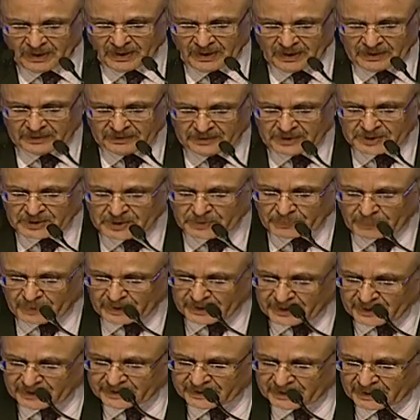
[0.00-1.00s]
The
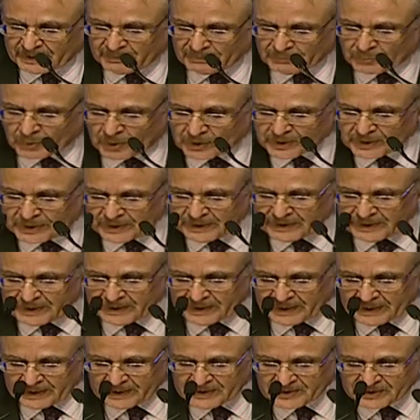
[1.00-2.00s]
spirit embodied
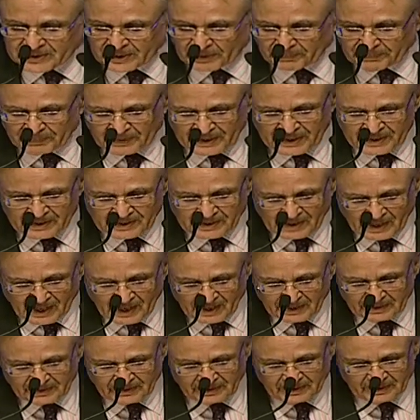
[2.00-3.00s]
in Sabka
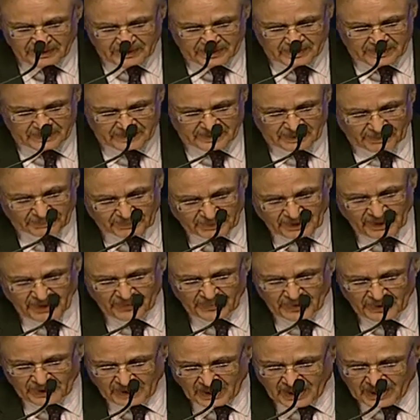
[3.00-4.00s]
Saath, Sabka
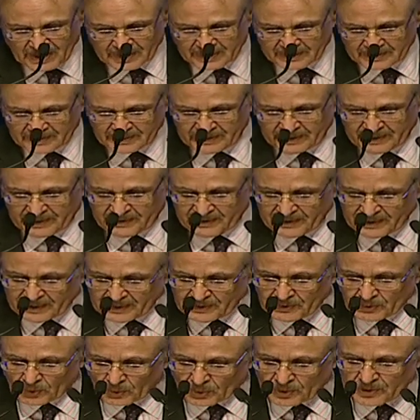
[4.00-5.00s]
Vikas indeed
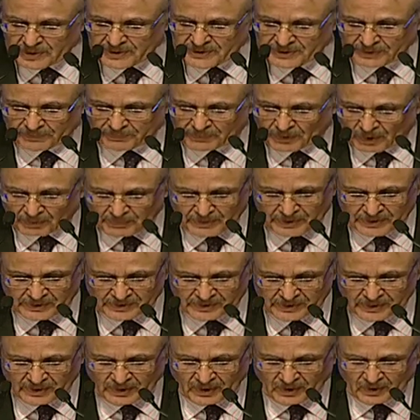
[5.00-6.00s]
holds the promise
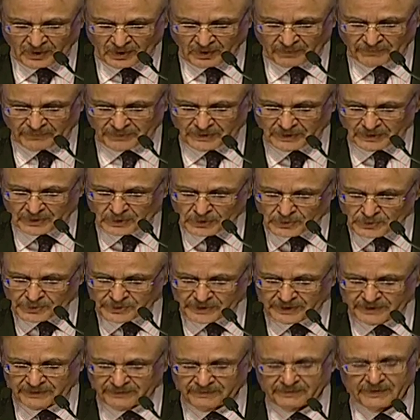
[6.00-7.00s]
of
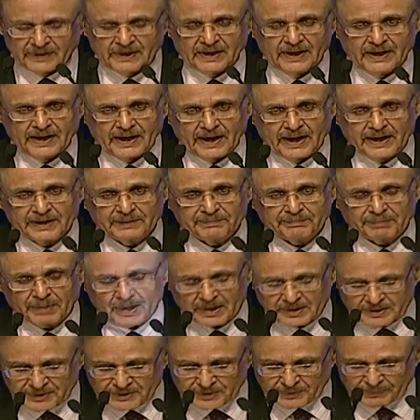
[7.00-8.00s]
inclusive and
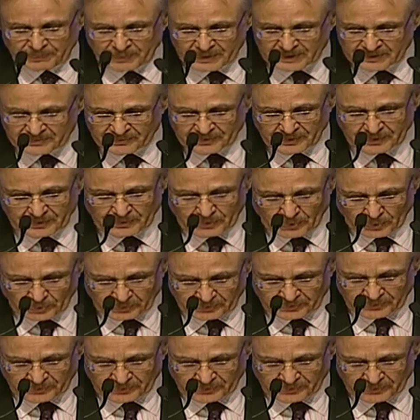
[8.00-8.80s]
participatory growth.